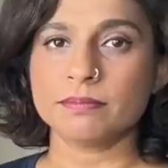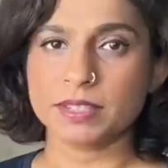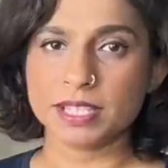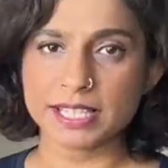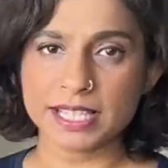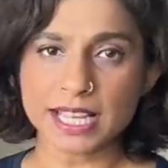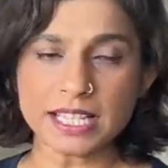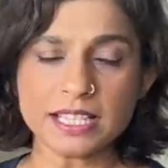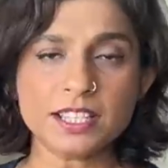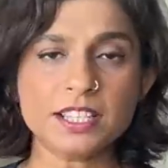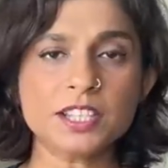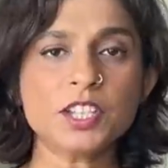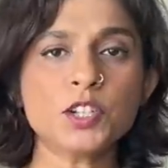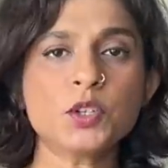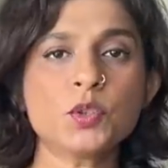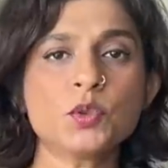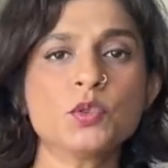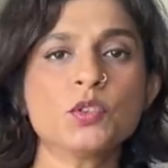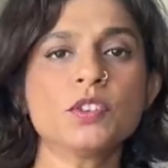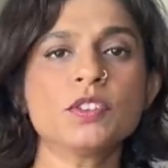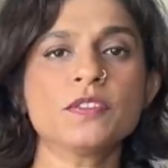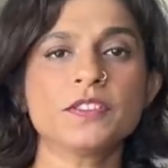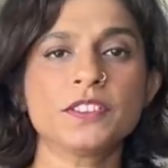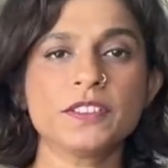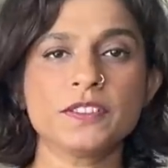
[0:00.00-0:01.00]
sets the tone
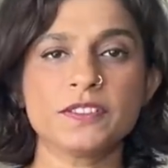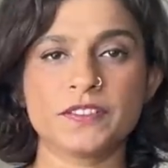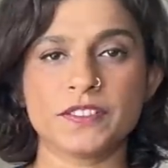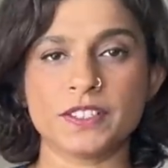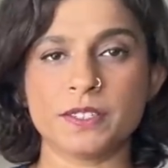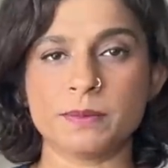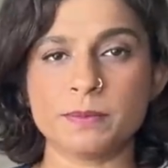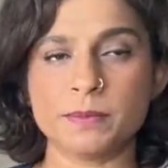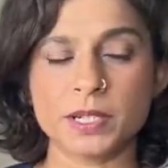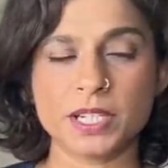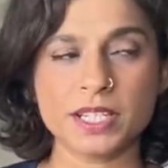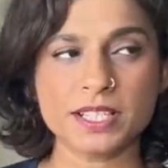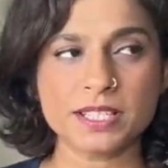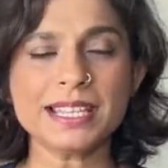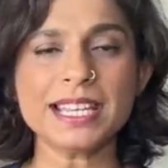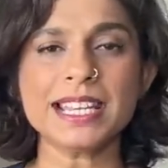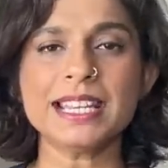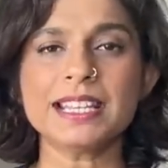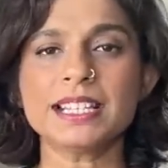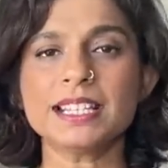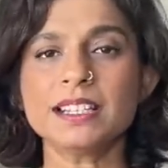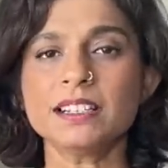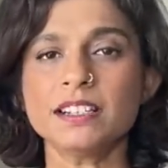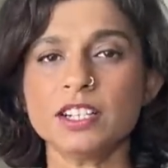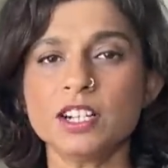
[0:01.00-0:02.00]
of the film because
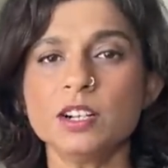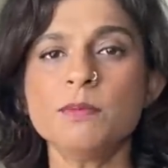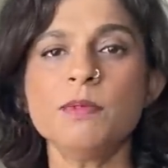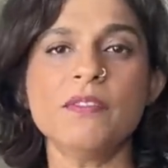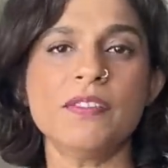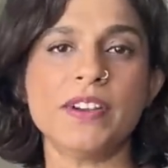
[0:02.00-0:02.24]
it's a term of